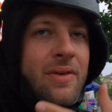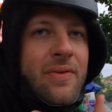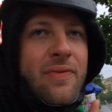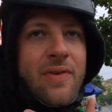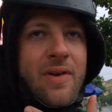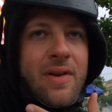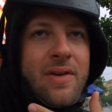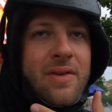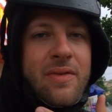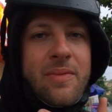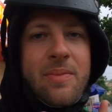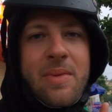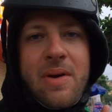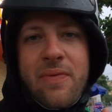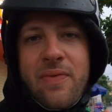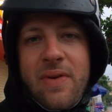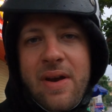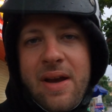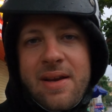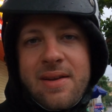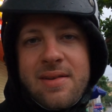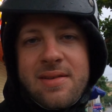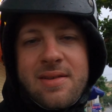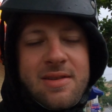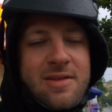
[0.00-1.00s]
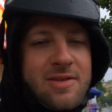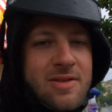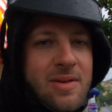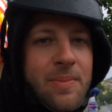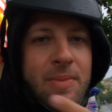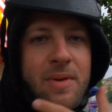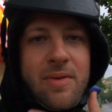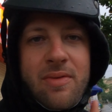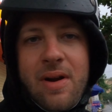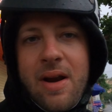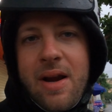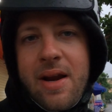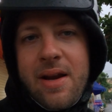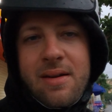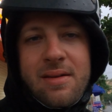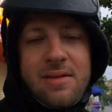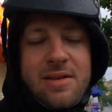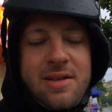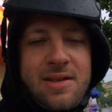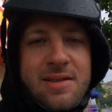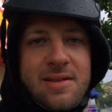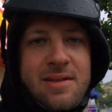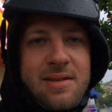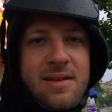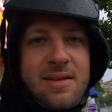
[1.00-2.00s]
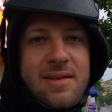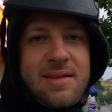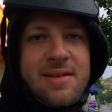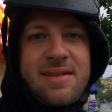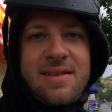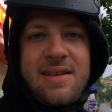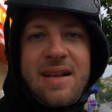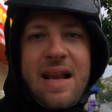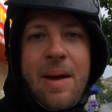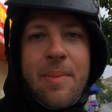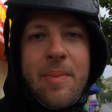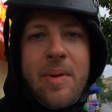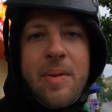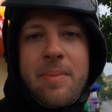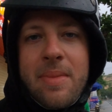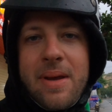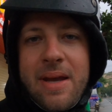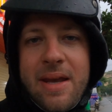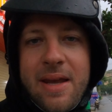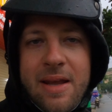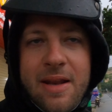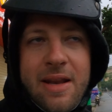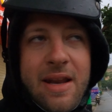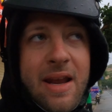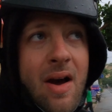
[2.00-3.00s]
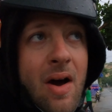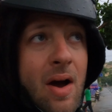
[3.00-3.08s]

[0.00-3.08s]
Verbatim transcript: the front of my face to stop the rain just slamming me in the